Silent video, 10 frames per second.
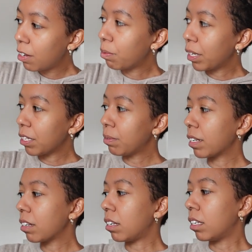what you
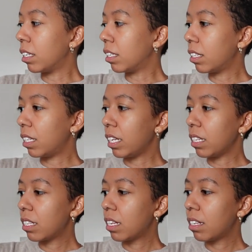would call
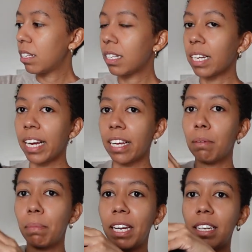this style,
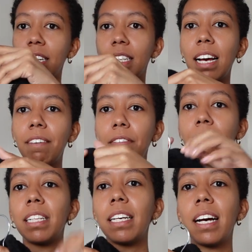but it does have a
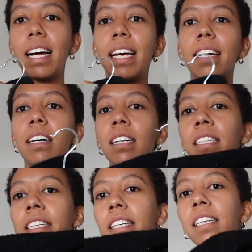really high
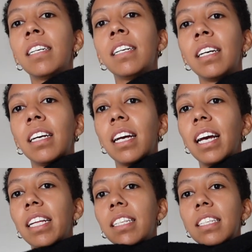collar
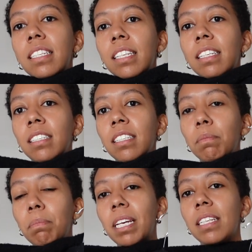and this
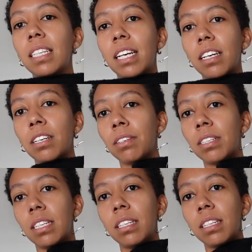little piece that
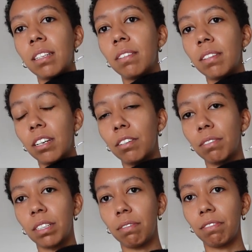goes over the